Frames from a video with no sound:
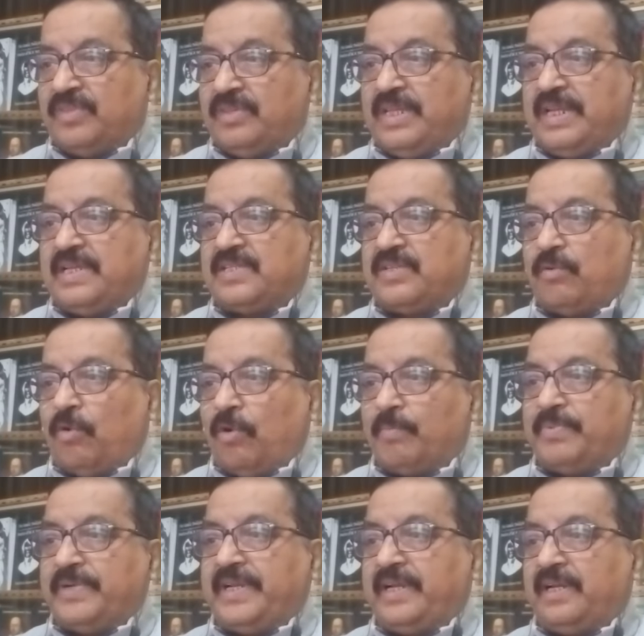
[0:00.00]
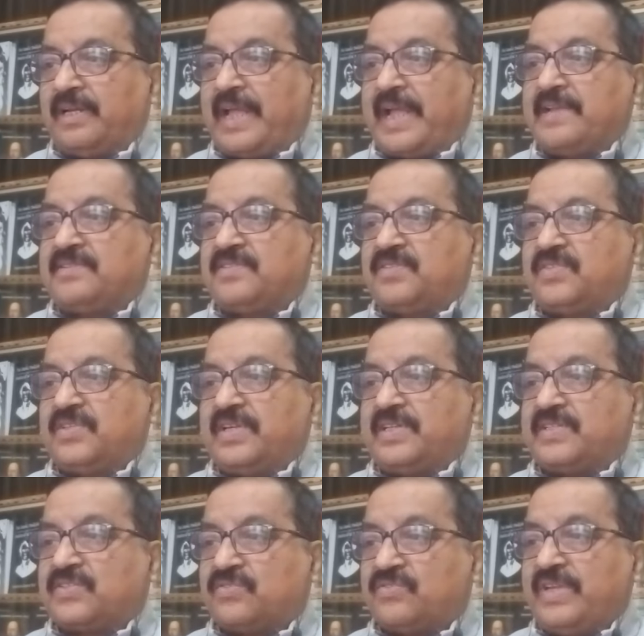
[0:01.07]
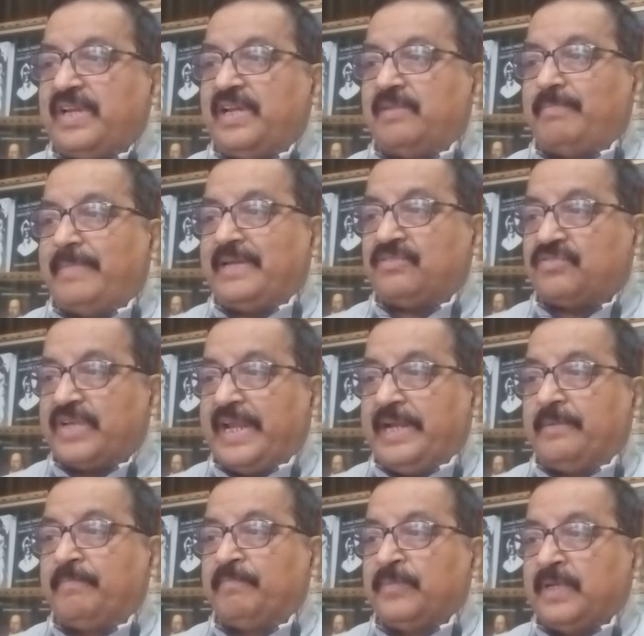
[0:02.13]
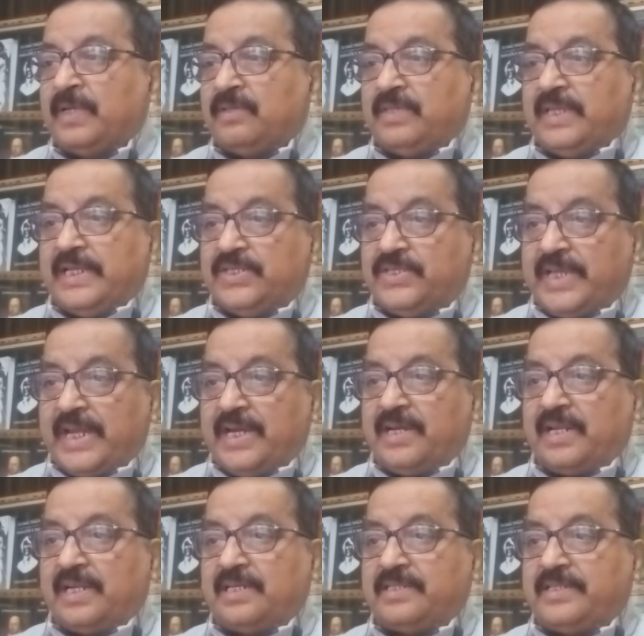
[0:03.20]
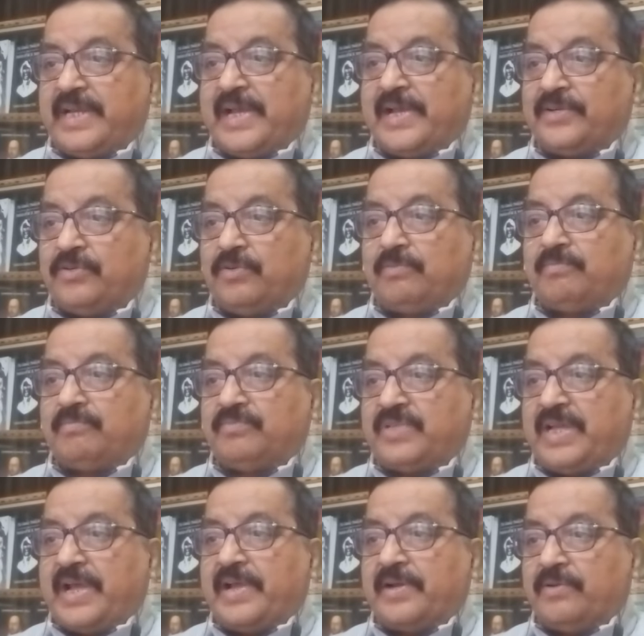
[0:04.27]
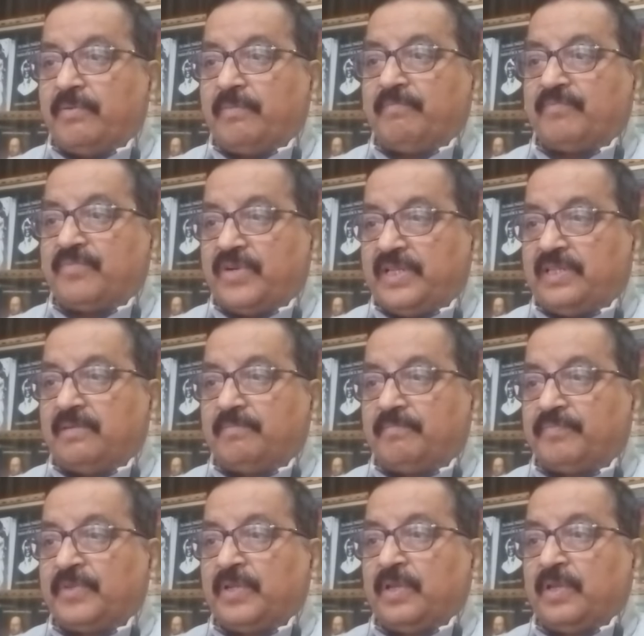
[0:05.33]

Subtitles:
These opening lines still maintain the general da dum rhythm